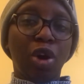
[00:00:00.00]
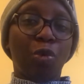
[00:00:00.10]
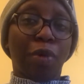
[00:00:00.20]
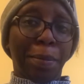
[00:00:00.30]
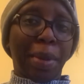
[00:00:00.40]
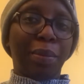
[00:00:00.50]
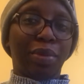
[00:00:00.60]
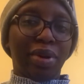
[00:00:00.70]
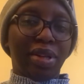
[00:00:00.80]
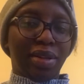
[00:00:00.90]
what my
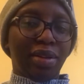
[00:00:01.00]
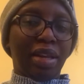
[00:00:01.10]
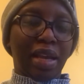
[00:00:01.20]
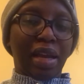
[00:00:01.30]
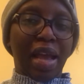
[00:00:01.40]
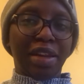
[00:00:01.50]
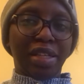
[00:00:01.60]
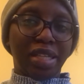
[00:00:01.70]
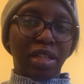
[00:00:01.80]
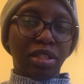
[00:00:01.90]
body like kind of
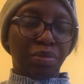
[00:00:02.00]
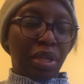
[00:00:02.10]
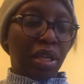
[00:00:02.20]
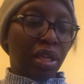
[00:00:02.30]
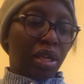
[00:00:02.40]
tells me.